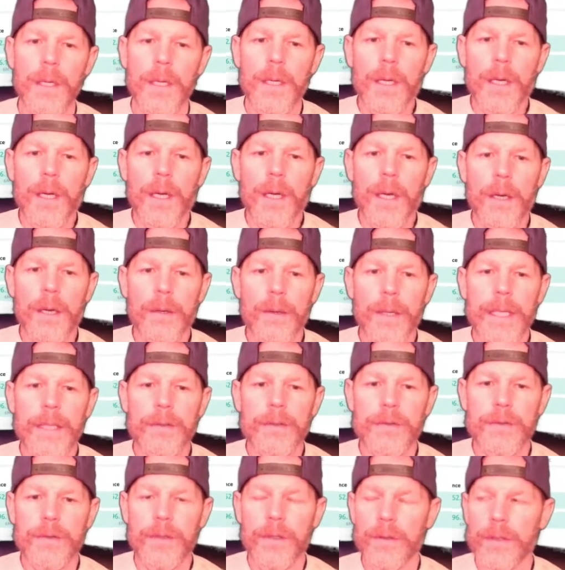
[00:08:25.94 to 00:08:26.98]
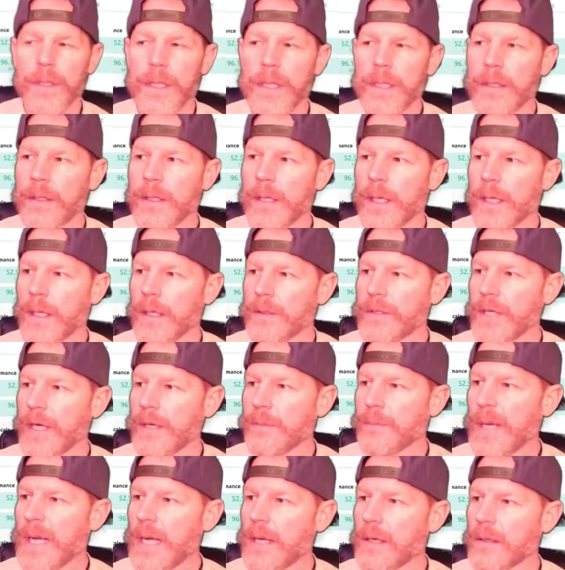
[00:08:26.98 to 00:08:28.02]
All right, so then Jay
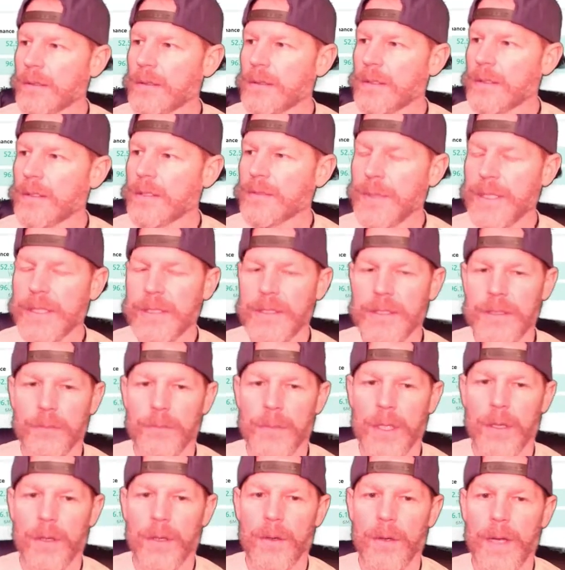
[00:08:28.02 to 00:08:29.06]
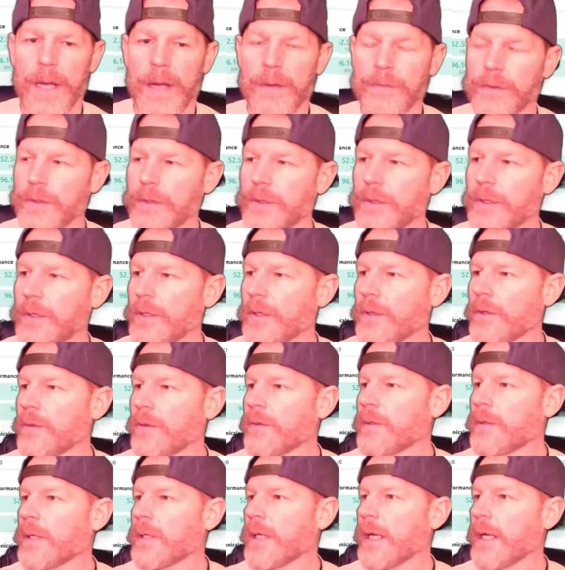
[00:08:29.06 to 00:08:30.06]
Powell speaks tomorrow afternoon.